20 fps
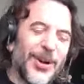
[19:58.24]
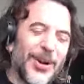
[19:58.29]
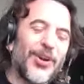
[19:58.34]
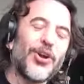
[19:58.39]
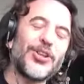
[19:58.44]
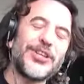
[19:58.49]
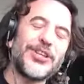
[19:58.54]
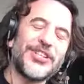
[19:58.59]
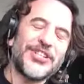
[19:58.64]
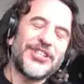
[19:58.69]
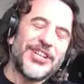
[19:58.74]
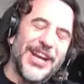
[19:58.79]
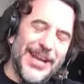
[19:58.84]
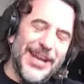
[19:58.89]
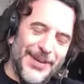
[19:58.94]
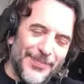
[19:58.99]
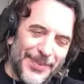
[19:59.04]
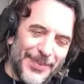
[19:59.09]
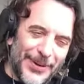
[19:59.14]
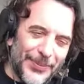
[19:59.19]
we are not
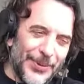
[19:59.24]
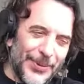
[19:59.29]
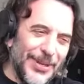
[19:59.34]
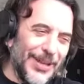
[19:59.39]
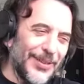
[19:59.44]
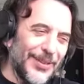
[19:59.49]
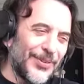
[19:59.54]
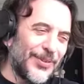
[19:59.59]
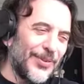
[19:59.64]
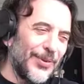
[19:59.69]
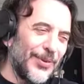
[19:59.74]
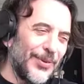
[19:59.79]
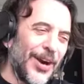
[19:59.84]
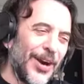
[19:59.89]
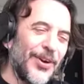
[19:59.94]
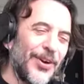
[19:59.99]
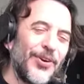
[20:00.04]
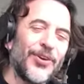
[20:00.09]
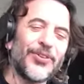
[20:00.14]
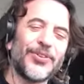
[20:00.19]
ashamed and we are, are
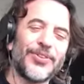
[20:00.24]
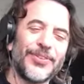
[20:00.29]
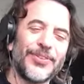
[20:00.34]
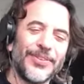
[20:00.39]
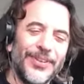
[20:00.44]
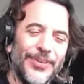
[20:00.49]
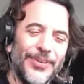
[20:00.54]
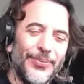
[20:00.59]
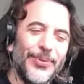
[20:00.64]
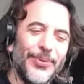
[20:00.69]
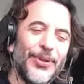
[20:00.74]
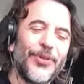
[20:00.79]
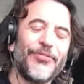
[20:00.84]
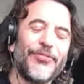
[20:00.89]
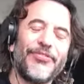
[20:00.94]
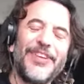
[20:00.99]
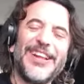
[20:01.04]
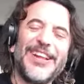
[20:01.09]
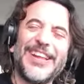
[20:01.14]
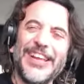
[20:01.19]
not, we don't
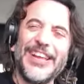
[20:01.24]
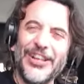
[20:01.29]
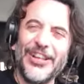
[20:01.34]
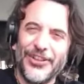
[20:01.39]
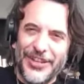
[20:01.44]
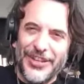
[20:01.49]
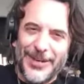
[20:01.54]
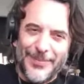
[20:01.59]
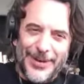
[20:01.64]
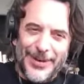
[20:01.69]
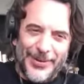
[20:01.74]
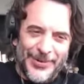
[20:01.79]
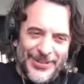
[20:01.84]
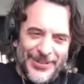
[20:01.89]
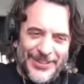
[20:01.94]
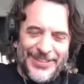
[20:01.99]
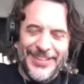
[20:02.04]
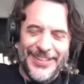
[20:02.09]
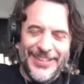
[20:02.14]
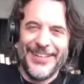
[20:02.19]
feel guilty about
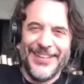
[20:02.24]
it.